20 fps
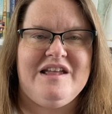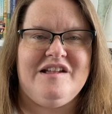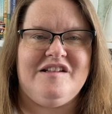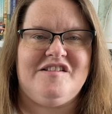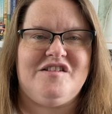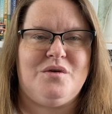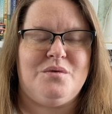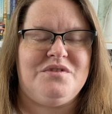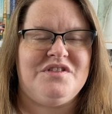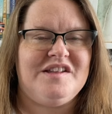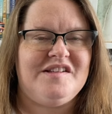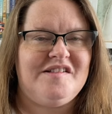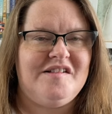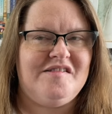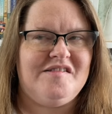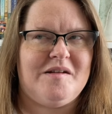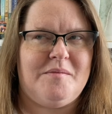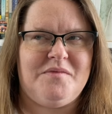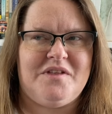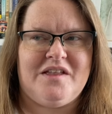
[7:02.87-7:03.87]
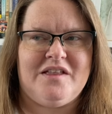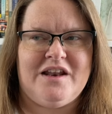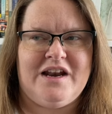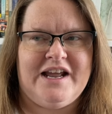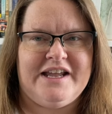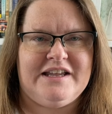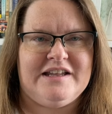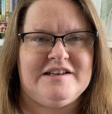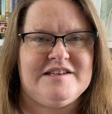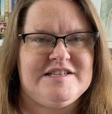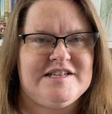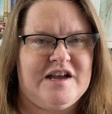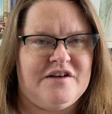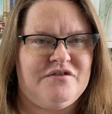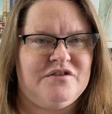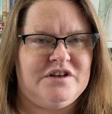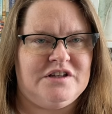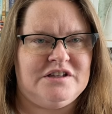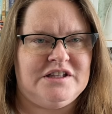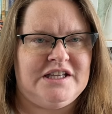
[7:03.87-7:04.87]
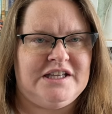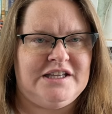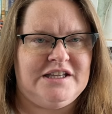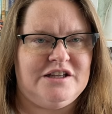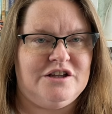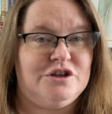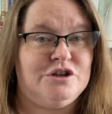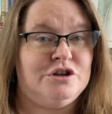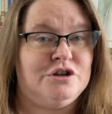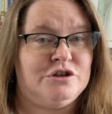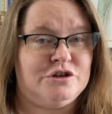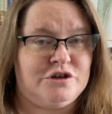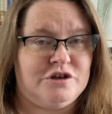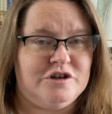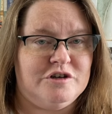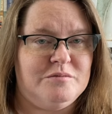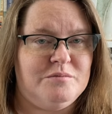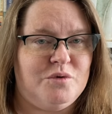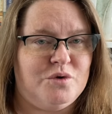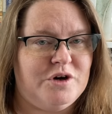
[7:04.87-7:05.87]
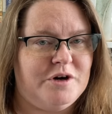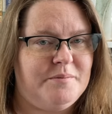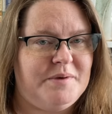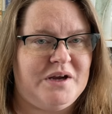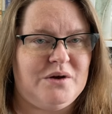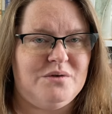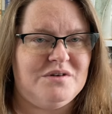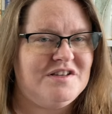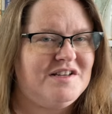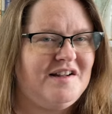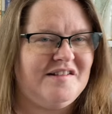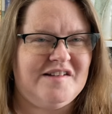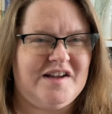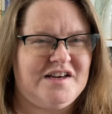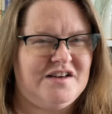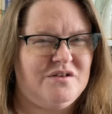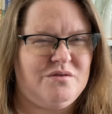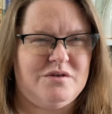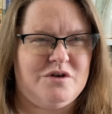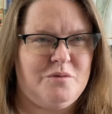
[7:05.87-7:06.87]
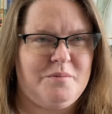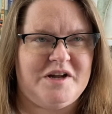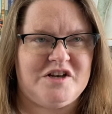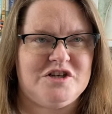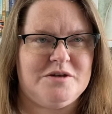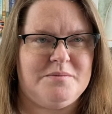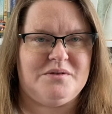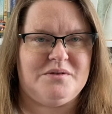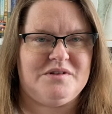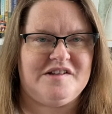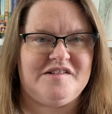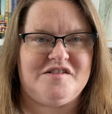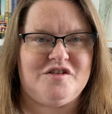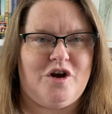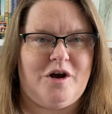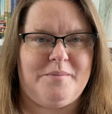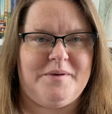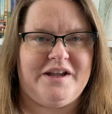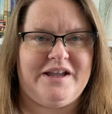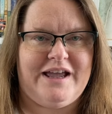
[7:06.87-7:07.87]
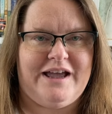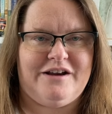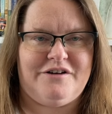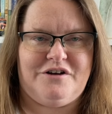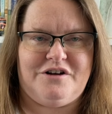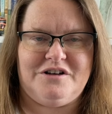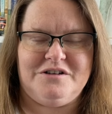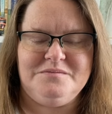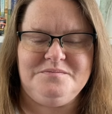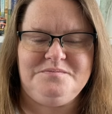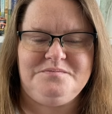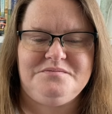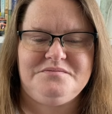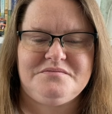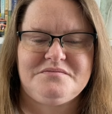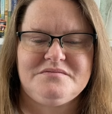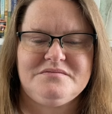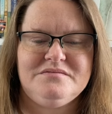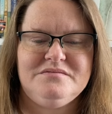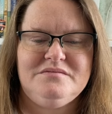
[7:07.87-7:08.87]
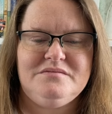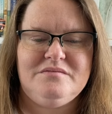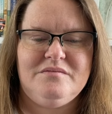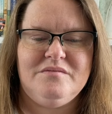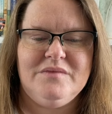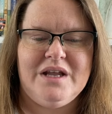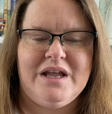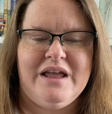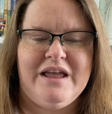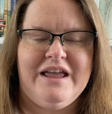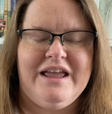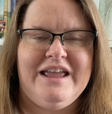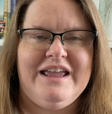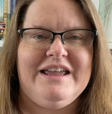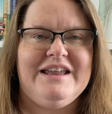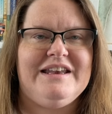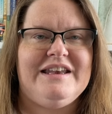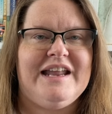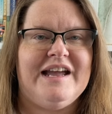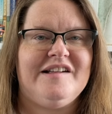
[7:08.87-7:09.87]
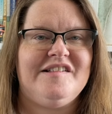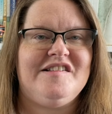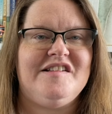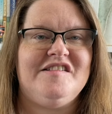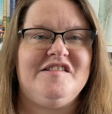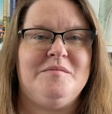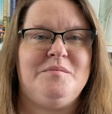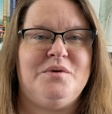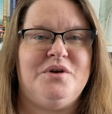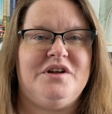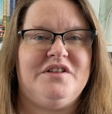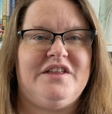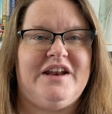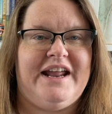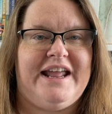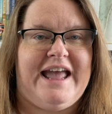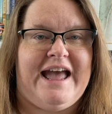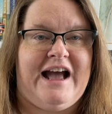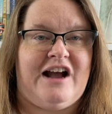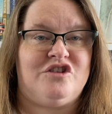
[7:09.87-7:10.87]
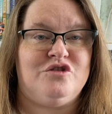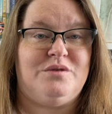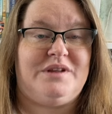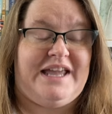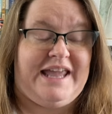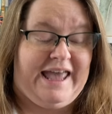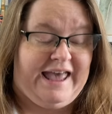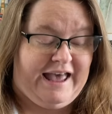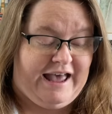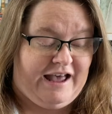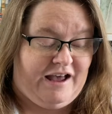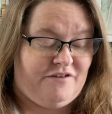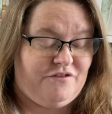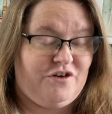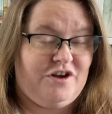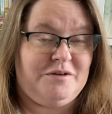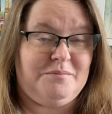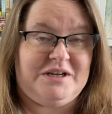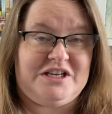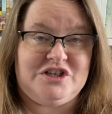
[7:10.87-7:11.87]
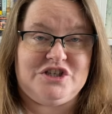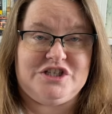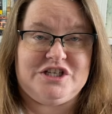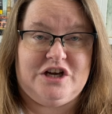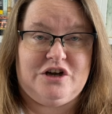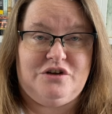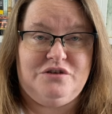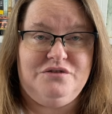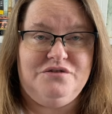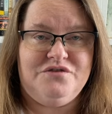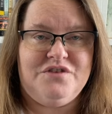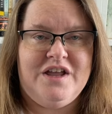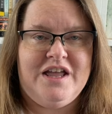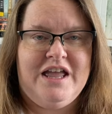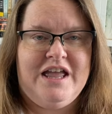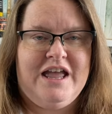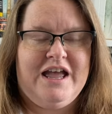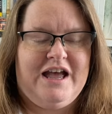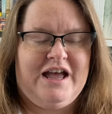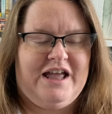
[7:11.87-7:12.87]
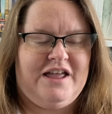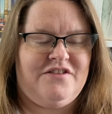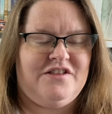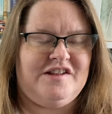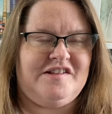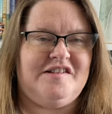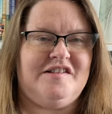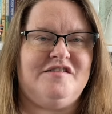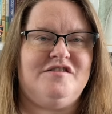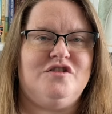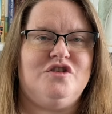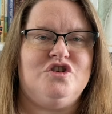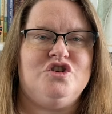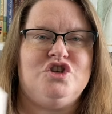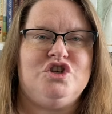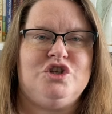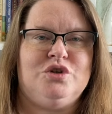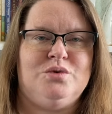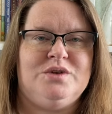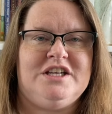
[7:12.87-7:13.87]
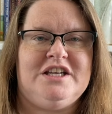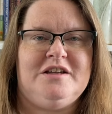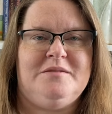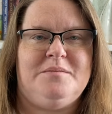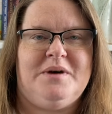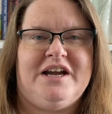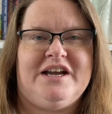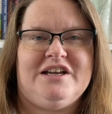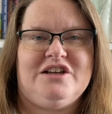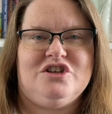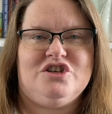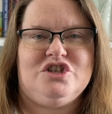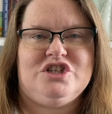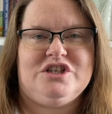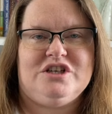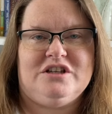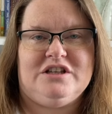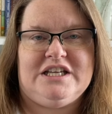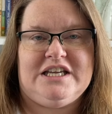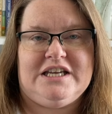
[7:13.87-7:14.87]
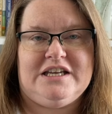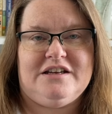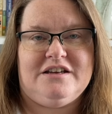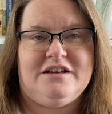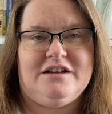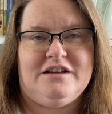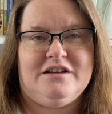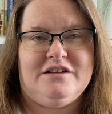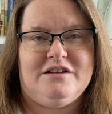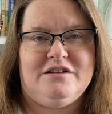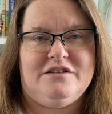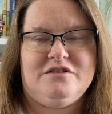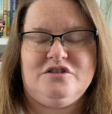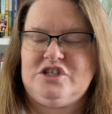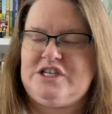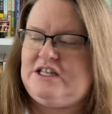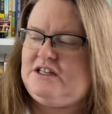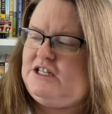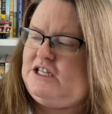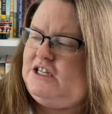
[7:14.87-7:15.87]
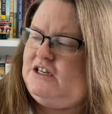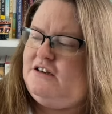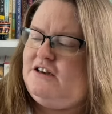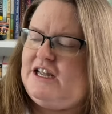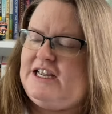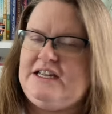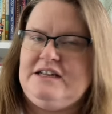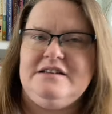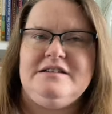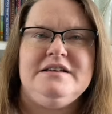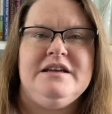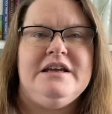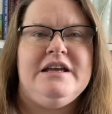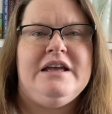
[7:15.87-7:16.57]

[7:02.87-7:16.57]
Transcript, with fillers: So this is something that I can definitely learn more about because I don't know much this topic at all. Next is a book that I actually have on my shelf, and this is Junie by Chelene, Chelene Knight.